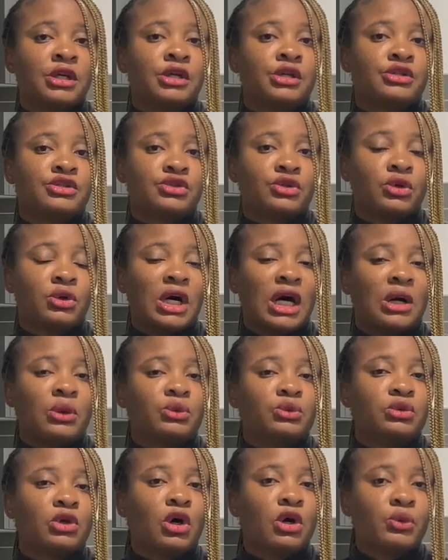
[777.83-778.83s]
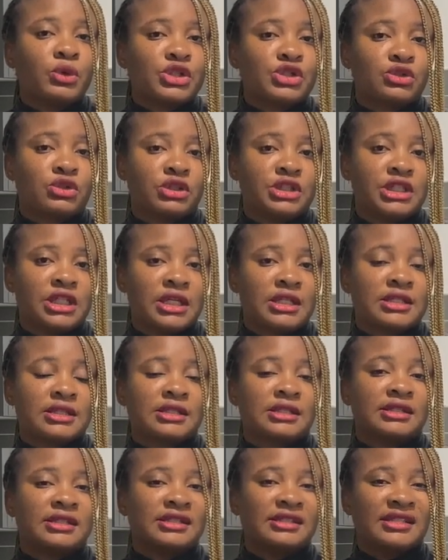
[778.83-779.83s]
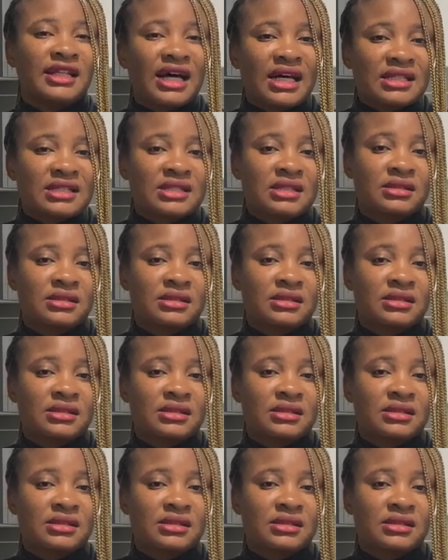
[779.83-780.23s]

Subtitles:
So I would always suggest that